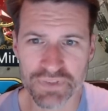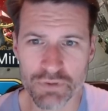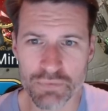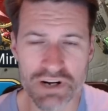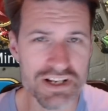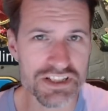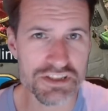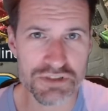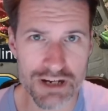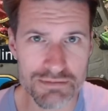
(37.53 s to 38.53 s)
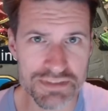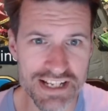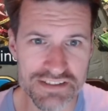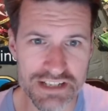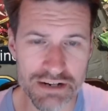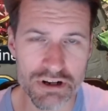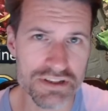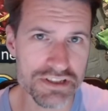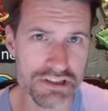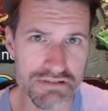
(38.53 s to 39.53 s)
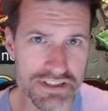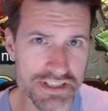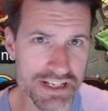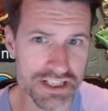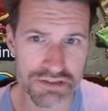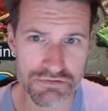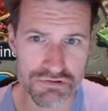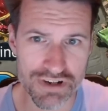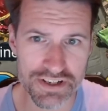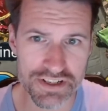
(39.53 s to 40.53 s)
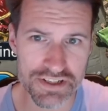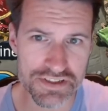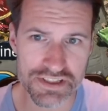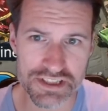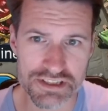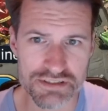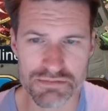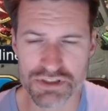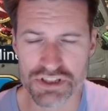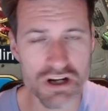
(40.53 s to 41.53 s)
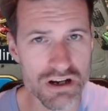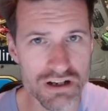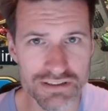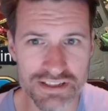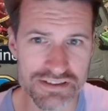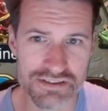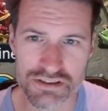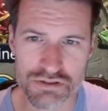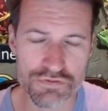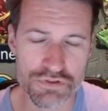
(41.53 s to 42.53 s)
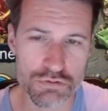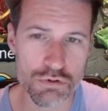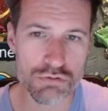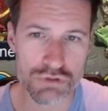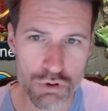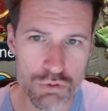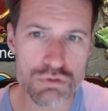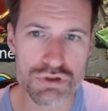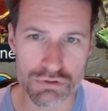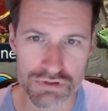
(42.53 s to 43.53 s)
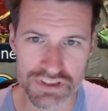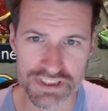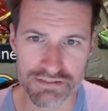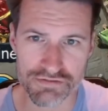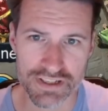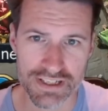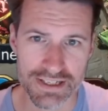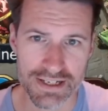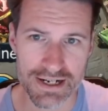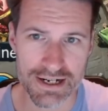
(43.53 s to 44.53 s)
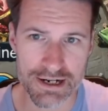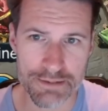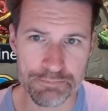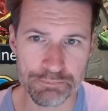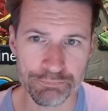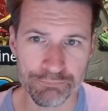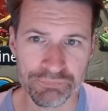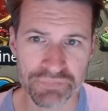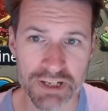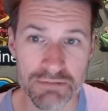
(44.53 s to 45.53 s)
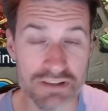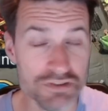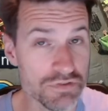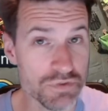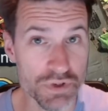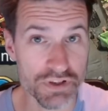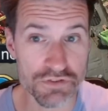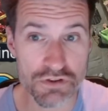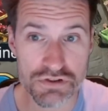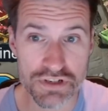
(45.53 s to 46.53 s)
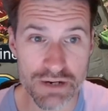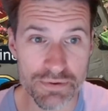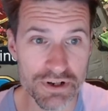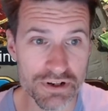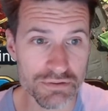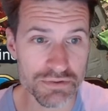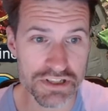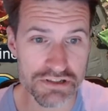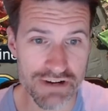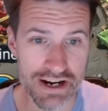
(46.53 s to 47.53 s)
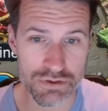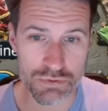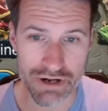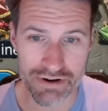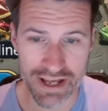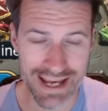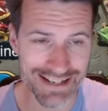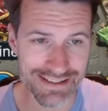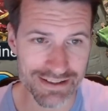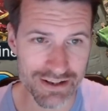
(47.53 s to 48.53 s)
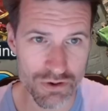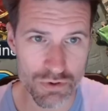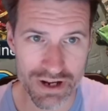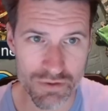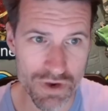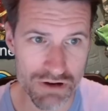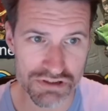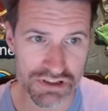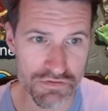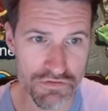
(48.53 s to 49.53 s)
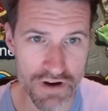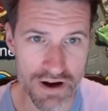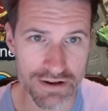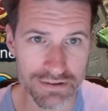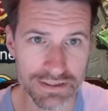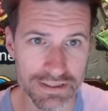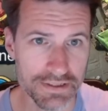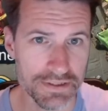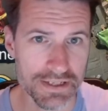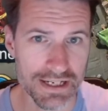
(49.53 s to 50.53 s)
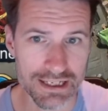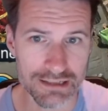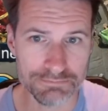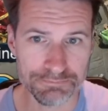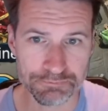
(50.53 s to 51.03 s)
We know there's times 10s going on, there's Acrizia, there's some Thrunders, there's Shard, there's all sorts of stuff. Plus obviously we've got the Fusion going on, which is great, all going ahead, all going well so far. But